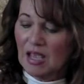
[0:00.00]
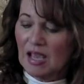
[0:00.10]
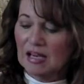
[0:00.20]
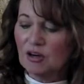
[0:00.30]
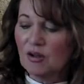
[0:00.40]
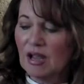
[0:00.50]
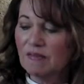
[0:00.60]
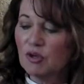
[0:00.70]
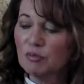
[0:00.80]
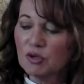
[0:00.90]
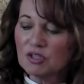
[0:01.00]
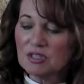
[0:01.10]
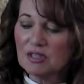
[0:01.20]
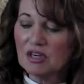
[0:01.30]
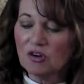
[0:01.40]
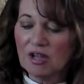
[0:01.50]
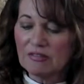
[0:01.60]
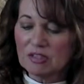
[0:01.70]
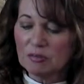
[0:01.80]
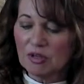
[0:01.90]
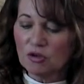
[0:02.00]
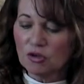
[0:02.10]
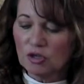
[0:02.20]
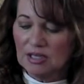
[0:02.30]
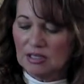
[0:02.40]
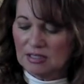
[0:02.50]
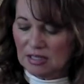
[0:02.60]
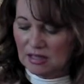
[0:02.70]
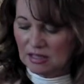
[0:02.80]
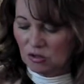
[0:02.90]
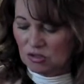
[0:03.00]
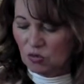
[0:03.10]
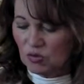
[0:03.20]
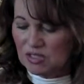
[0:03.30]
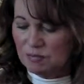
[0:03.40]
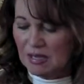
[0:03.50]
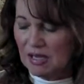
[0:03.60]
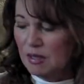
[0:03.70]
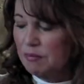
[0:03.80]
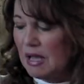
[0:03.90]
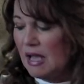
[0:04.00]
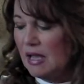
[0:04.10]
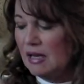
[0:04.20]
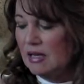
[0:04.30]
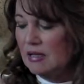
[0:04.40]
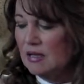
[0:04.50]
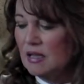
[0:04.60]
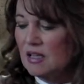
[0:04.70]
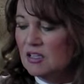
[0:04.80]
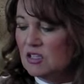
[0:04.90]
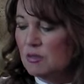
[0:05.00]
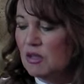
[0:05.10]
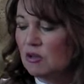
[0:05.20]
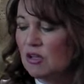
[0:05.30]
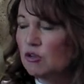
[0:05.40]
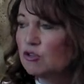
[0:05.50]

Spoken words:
And it'll have their books in there. It'll have some other goodies. I think there's a wristband, a pen, and some other little